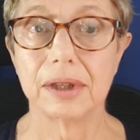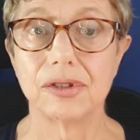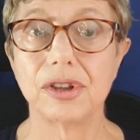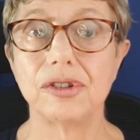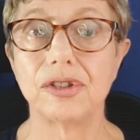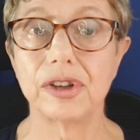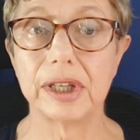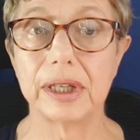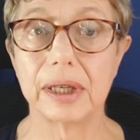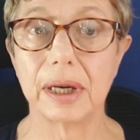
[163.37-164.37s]
since
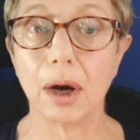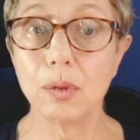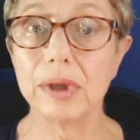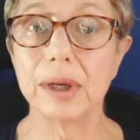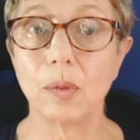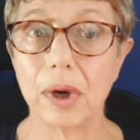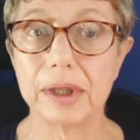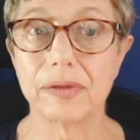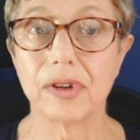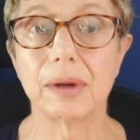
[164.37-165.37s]
the only
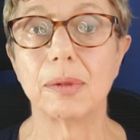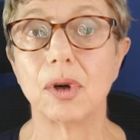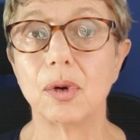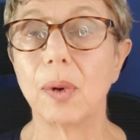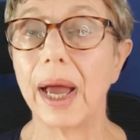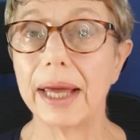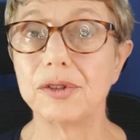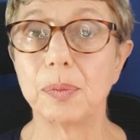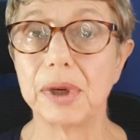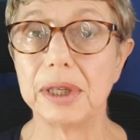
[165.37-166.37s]
one of them who
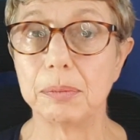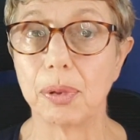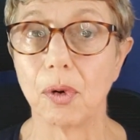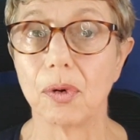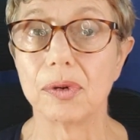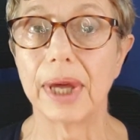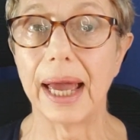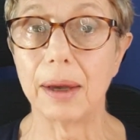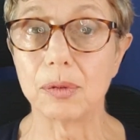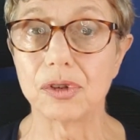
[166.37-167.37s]
had been born
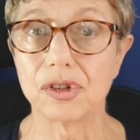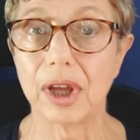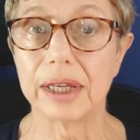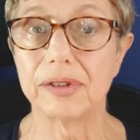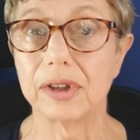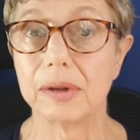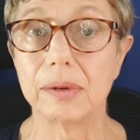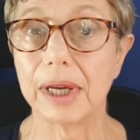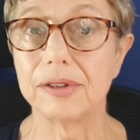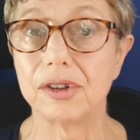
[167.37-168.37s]
outside the
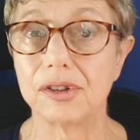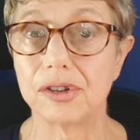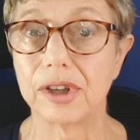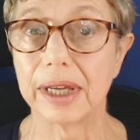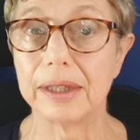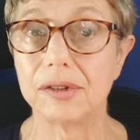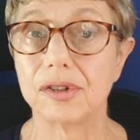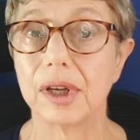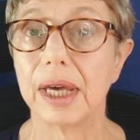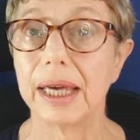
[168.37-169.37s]
United
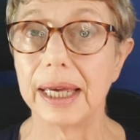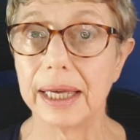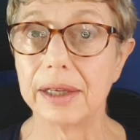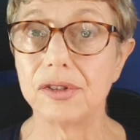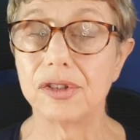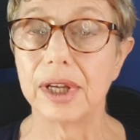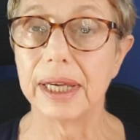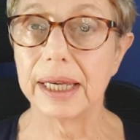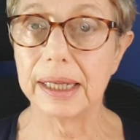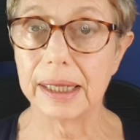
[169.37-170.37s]
States is
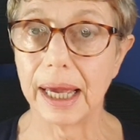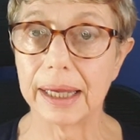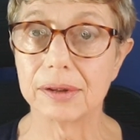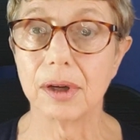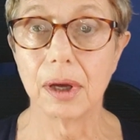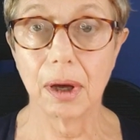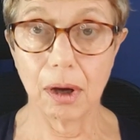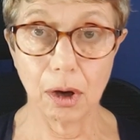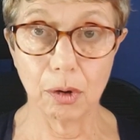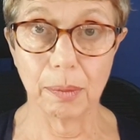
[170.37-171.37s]
Ilhan
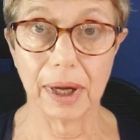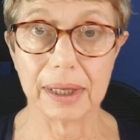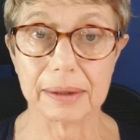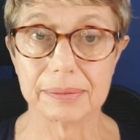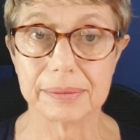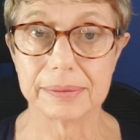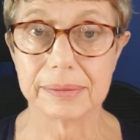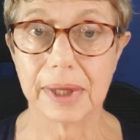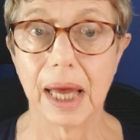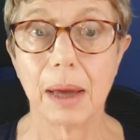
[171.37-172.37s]
Omar.
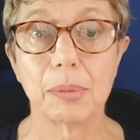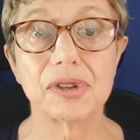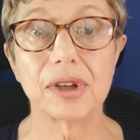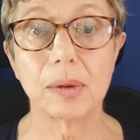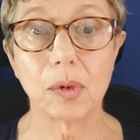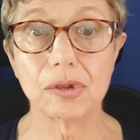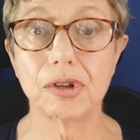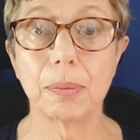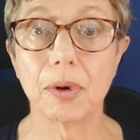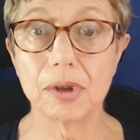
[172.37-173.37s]
But I want
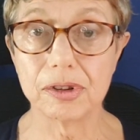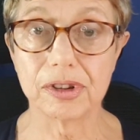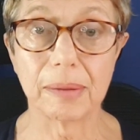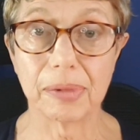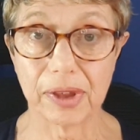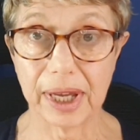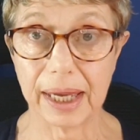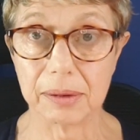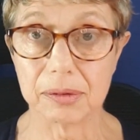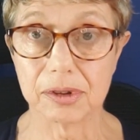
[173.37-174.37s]
to point something
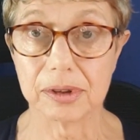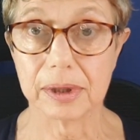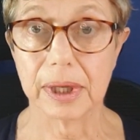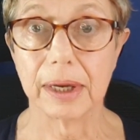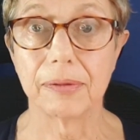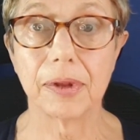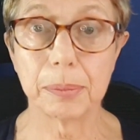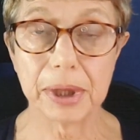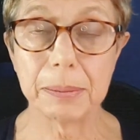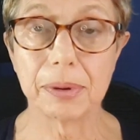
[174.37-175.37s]
out
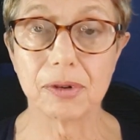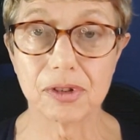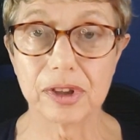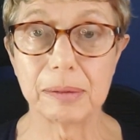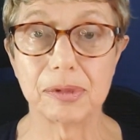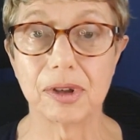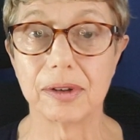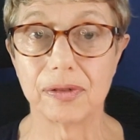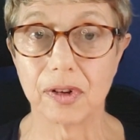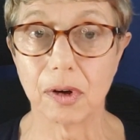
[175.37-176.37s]
that people seem to
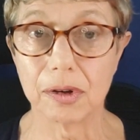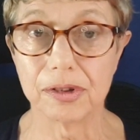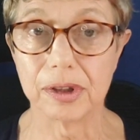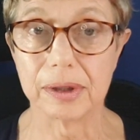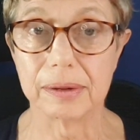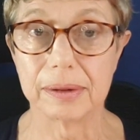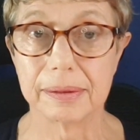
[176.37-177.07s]
have forgotten.